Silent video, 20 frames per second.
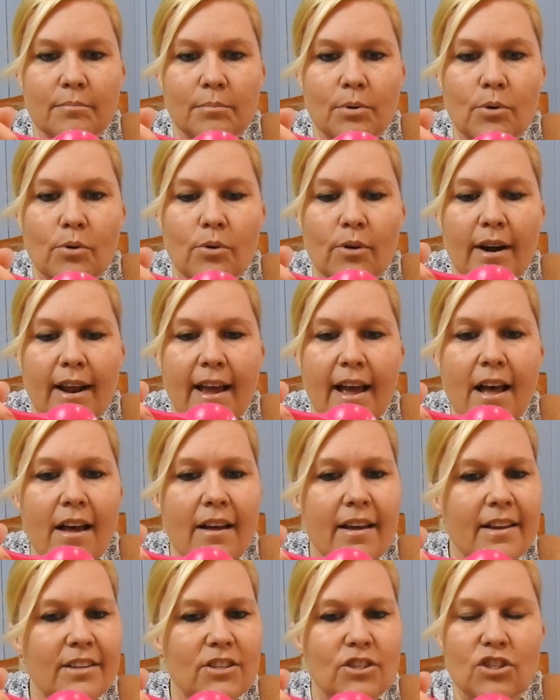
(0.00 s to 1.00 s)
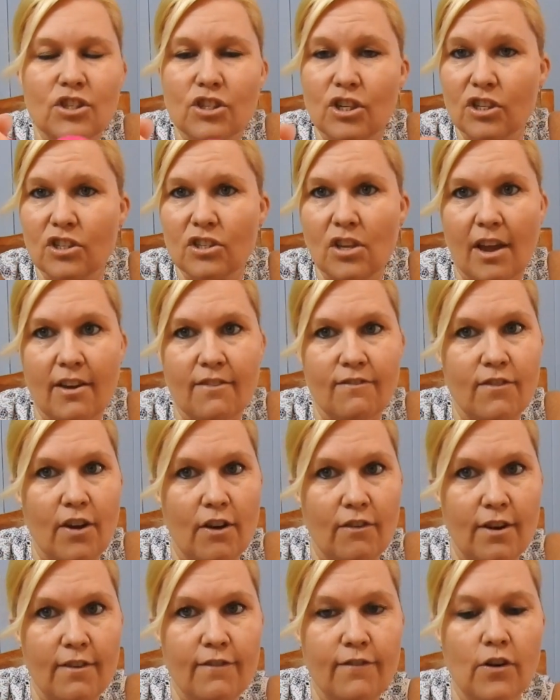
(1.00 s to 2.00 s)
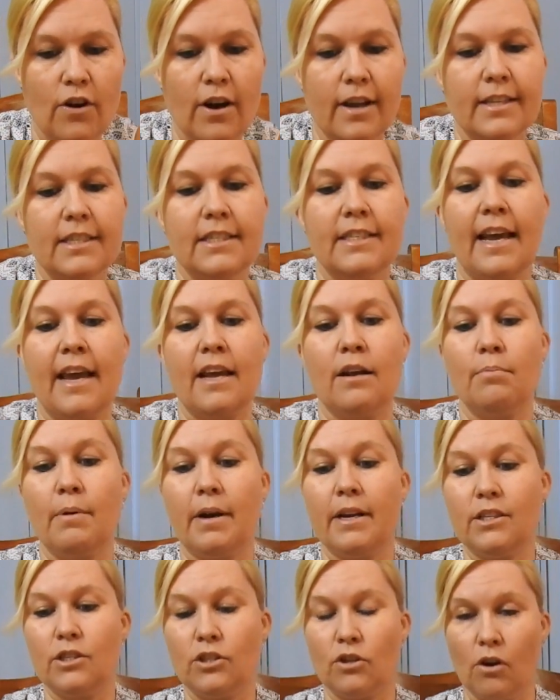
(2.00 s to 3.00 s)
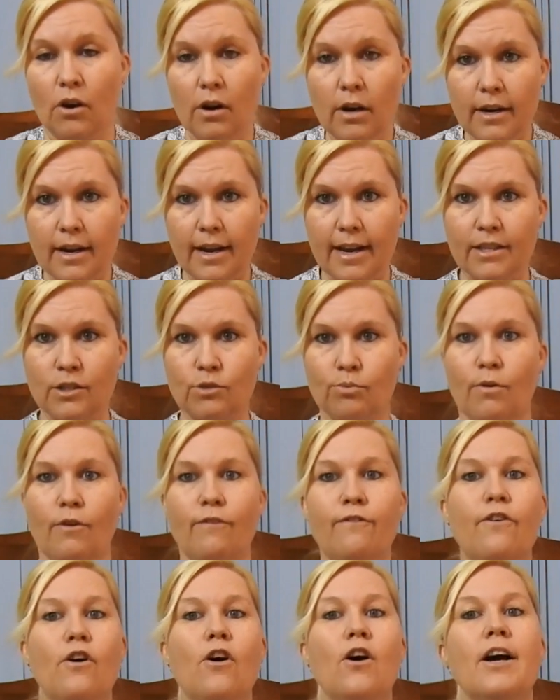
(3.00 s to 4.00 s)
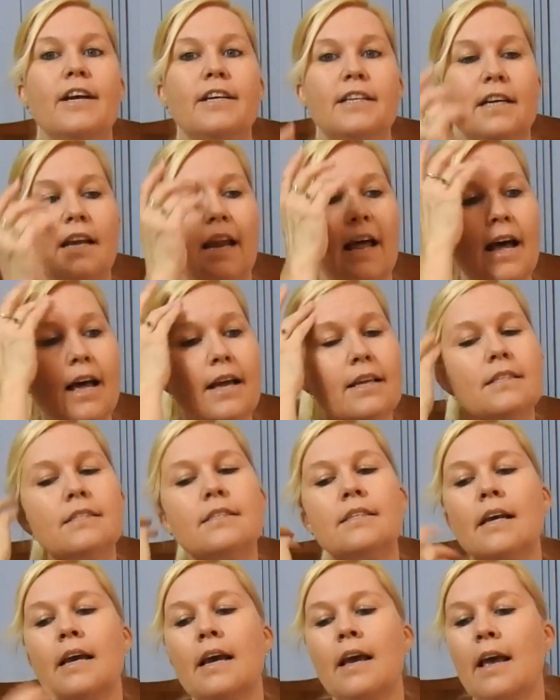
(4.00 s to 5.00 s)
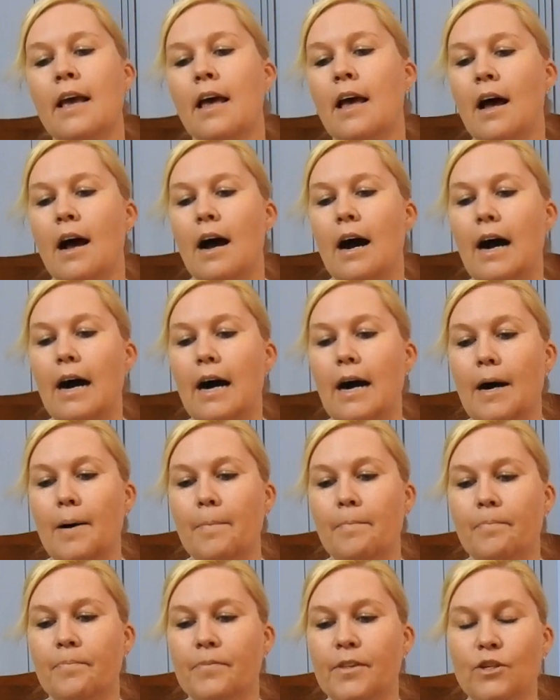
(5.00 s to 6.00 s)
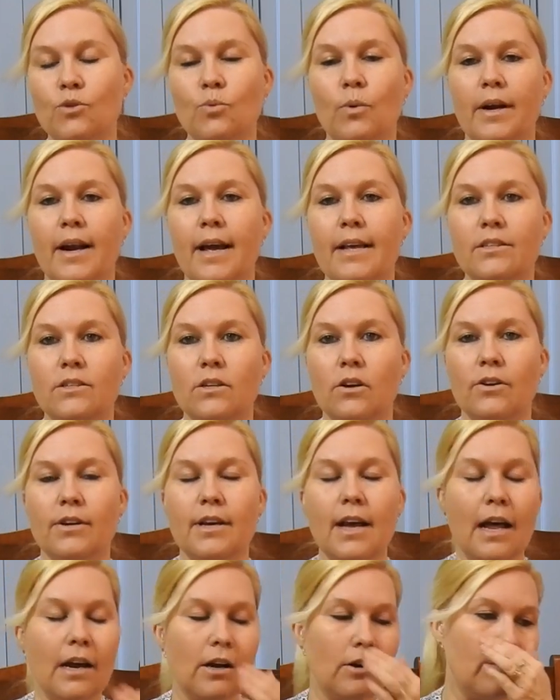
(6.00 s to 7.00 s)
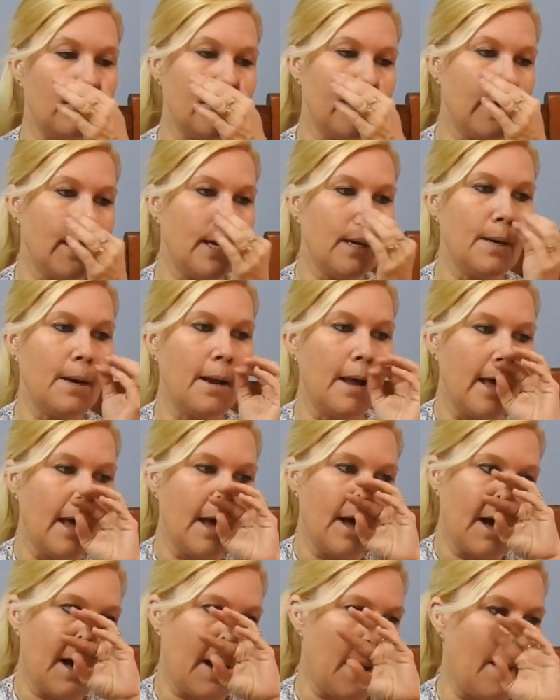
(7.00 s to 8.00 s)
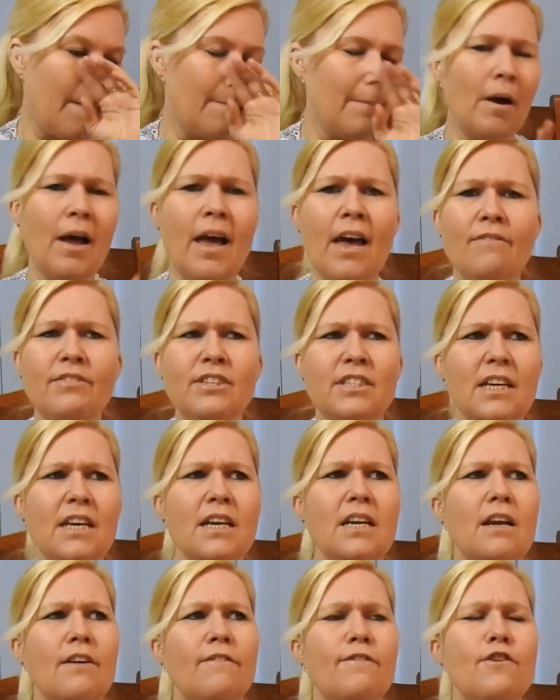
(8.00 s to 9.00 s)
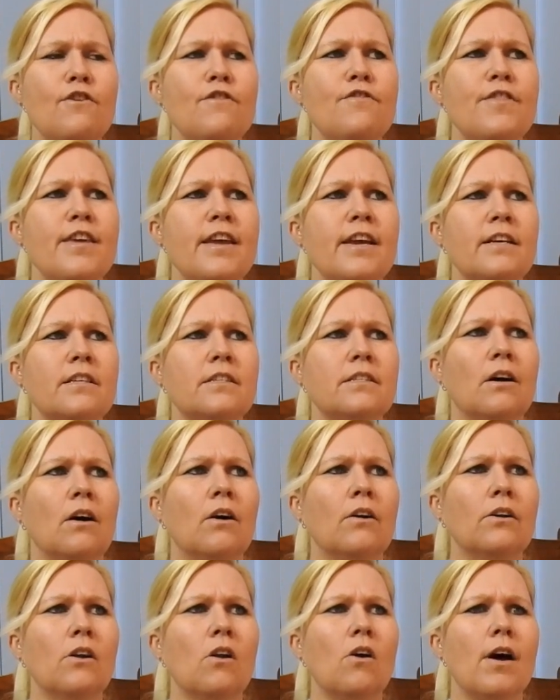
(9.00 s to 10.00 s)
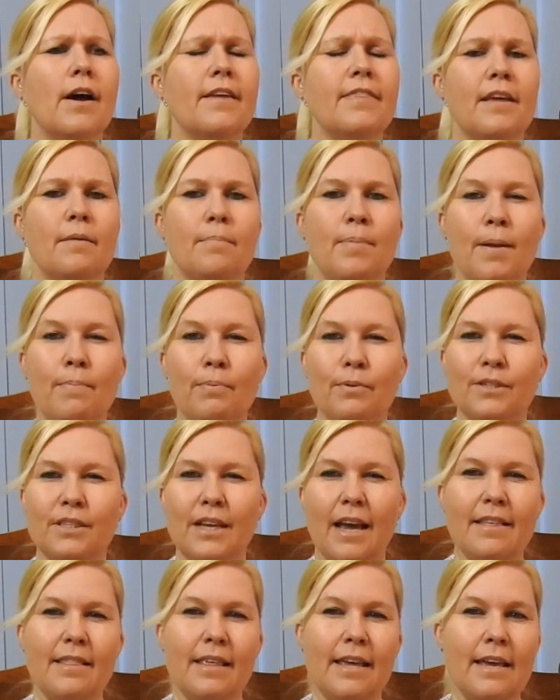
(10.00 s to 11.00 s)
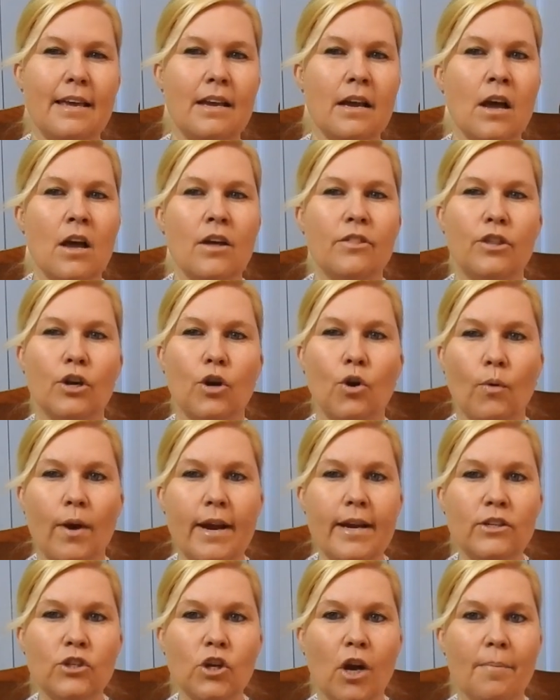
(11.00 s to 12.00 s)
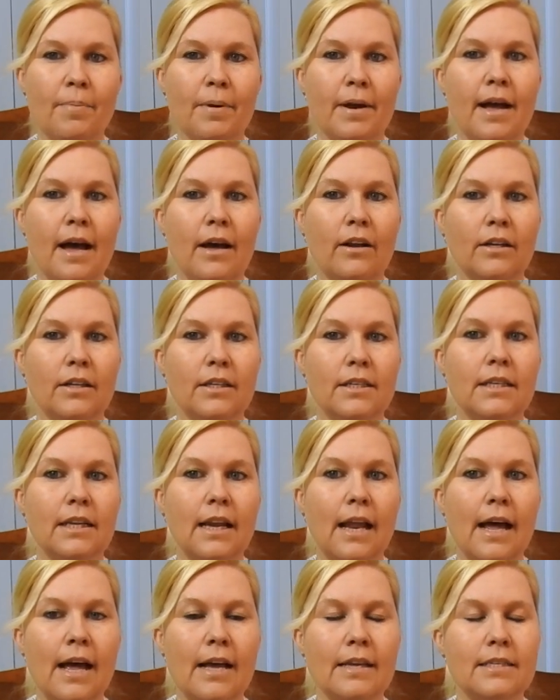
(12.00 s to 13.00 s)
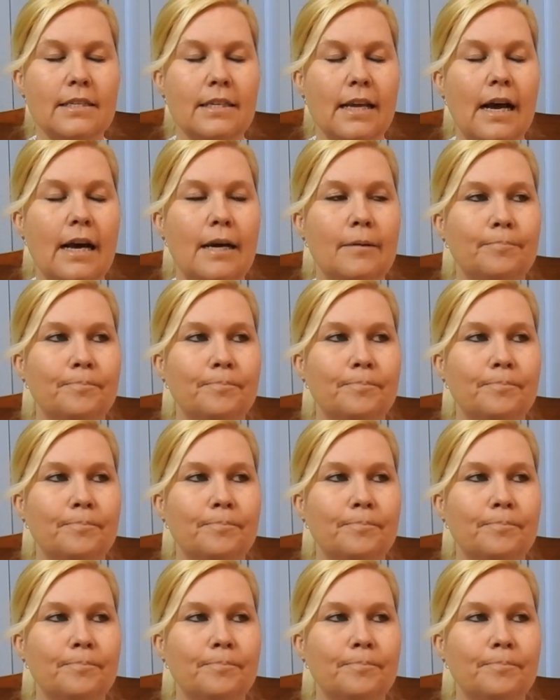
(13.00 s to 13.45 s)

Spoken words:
pour it out, it's just like very fine sand, but it's not. It's refined glass. This one has no colouring in. I have seen a few things online that people say the green type of coloured glass